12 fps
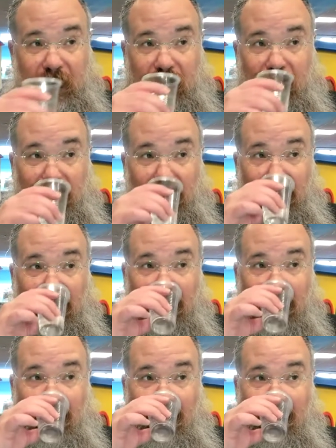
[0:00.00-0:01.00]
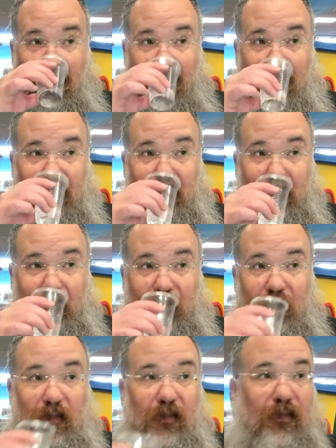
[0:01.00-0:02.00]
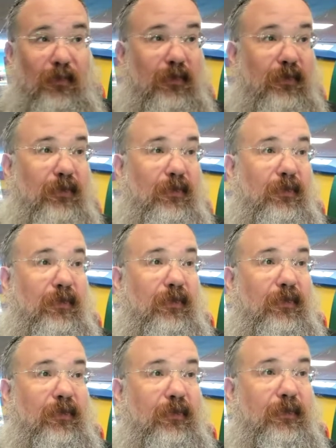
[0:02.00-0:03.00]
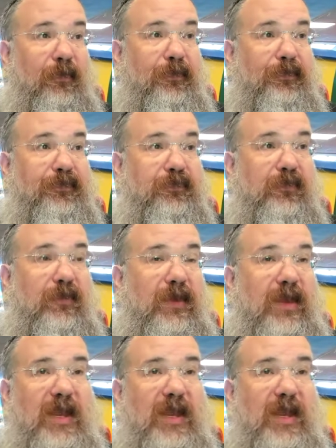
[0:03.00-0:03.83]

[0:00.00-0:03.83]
the, heavy feelings that drag you down, isn't that the yetzer hara itself?